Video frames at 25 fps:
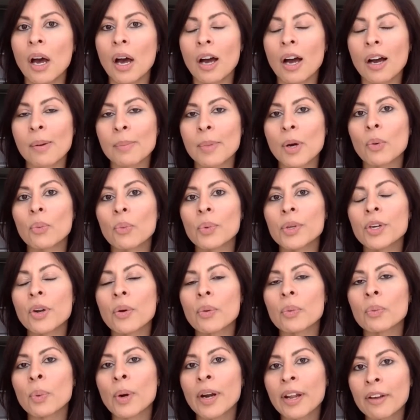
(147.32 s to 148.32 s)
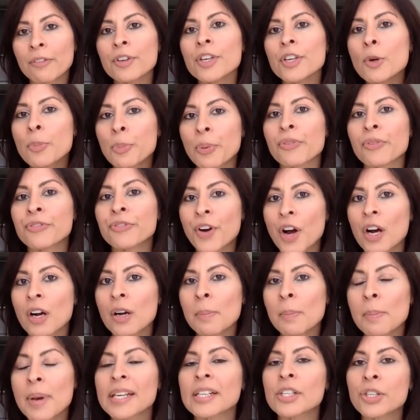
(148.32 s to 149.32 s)
Whatever you
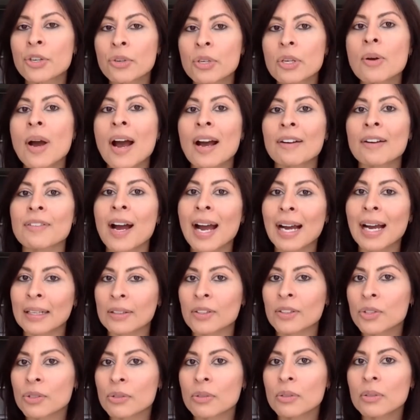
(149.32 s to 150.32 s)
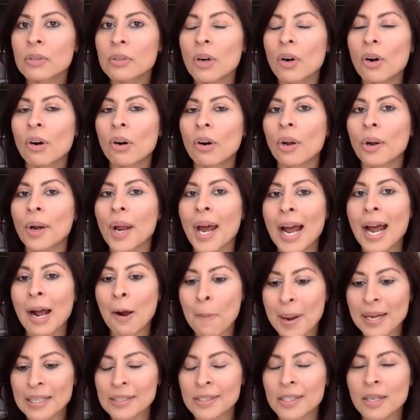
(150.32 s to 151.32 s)
prefer, make sure you have a handle on how
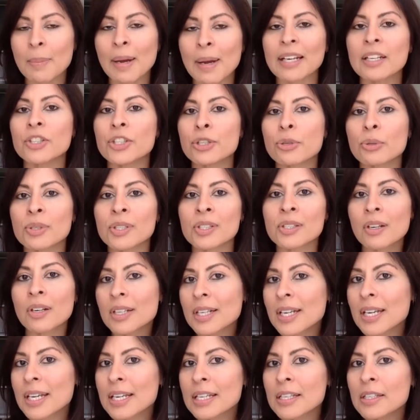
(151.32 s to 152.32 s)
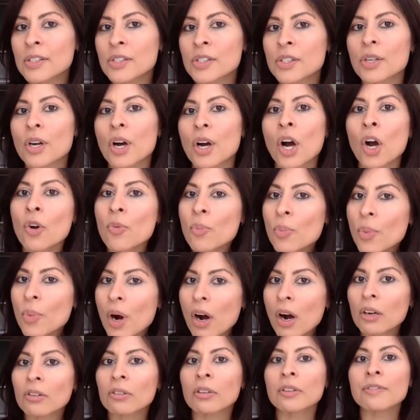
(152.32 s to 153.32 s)
best to manage your studies,
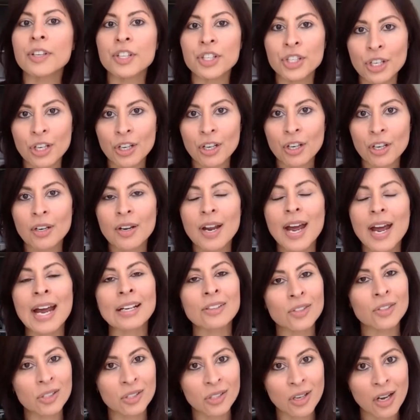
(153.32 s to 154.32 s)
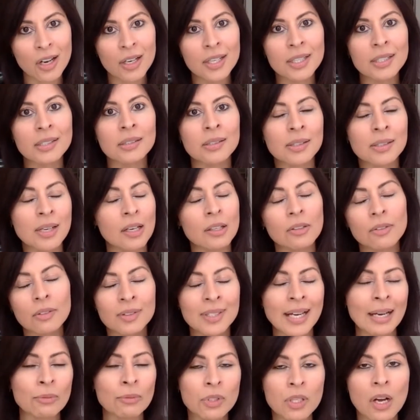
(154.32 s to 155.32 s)
homework, revision, exercise,
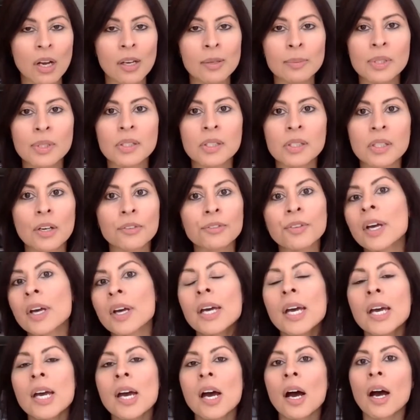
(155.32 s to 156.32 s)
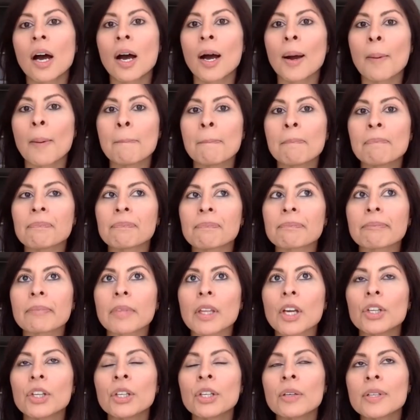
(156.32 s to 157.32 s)
downtime and stuff.
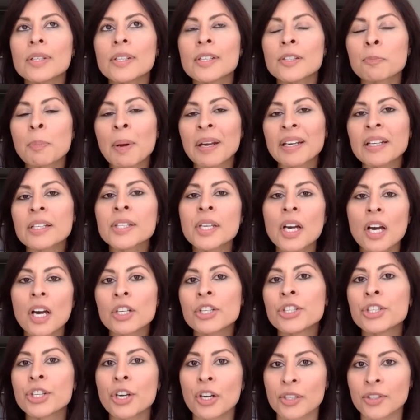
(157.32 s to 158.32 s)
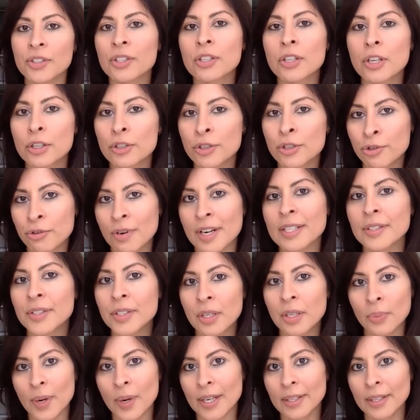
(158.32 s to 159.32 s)
It's better to adjust straight
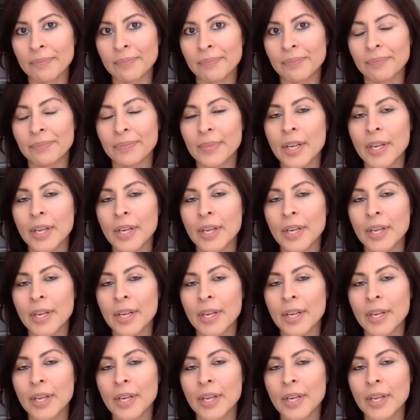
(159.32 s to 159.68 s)
away.